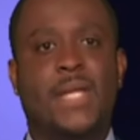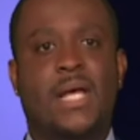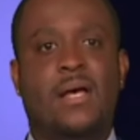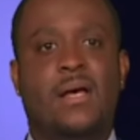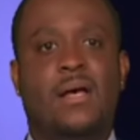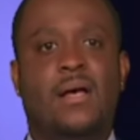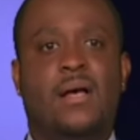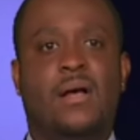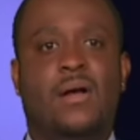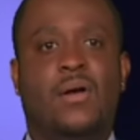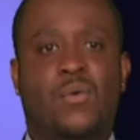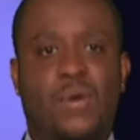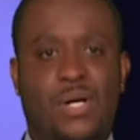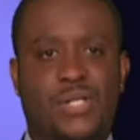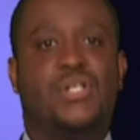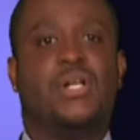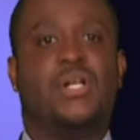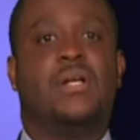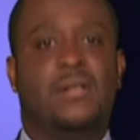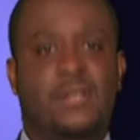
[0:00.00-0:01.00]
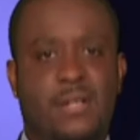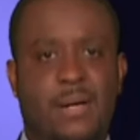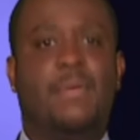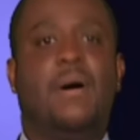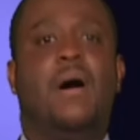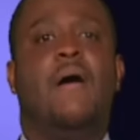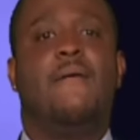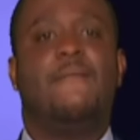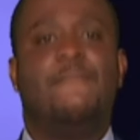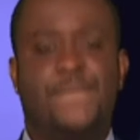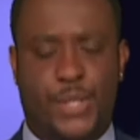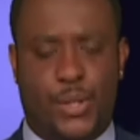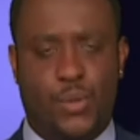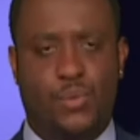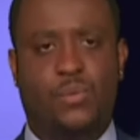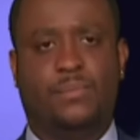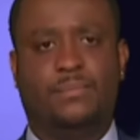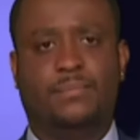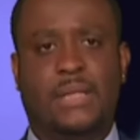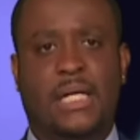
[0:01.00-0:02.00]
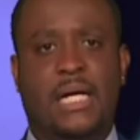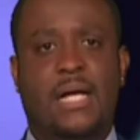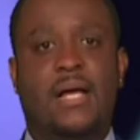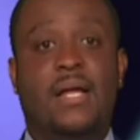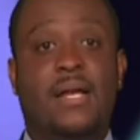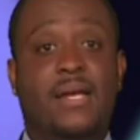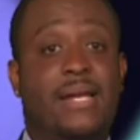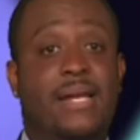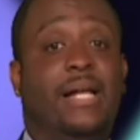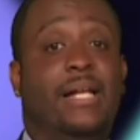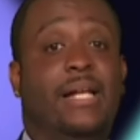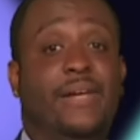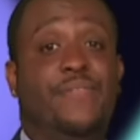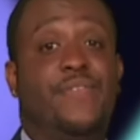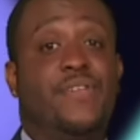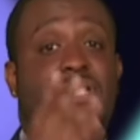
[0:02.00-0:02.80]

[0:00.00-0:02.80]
we go. Question number four.